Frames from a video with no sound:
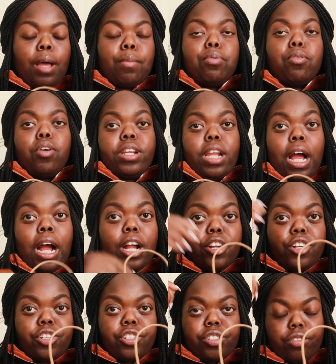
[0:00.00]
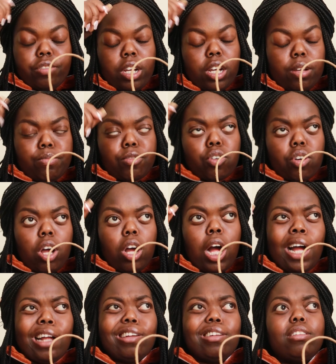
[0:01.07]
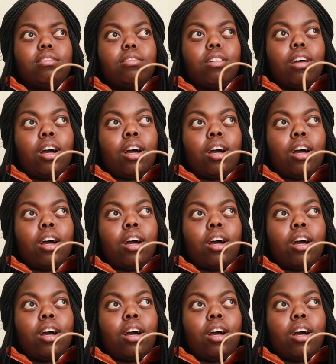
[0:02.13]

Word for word: and put an iron um not cut iron